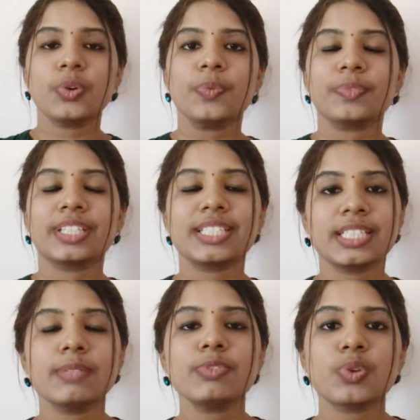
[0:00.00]
So the
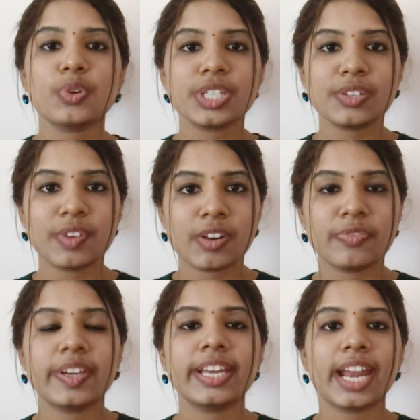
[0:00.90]
term social
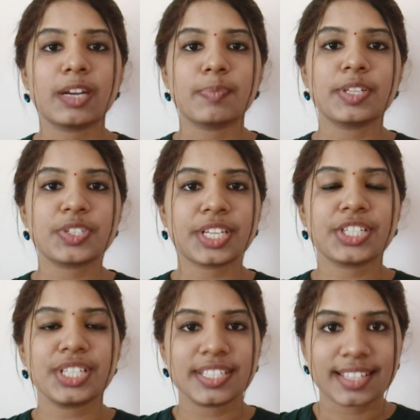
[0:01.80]
welfare
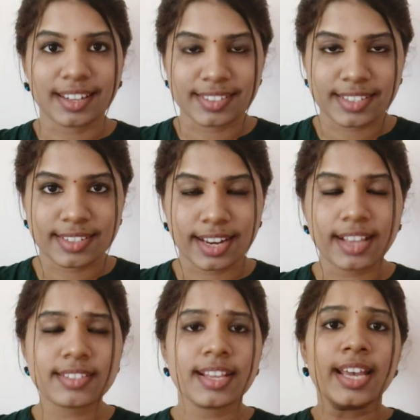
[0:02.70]
administration is considered
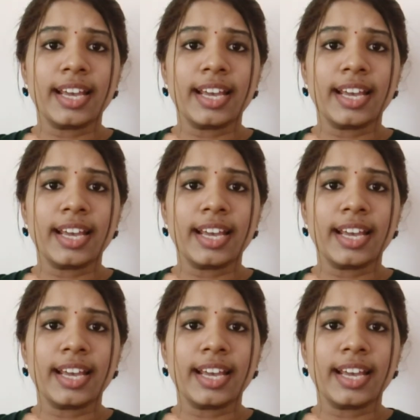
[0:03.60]
as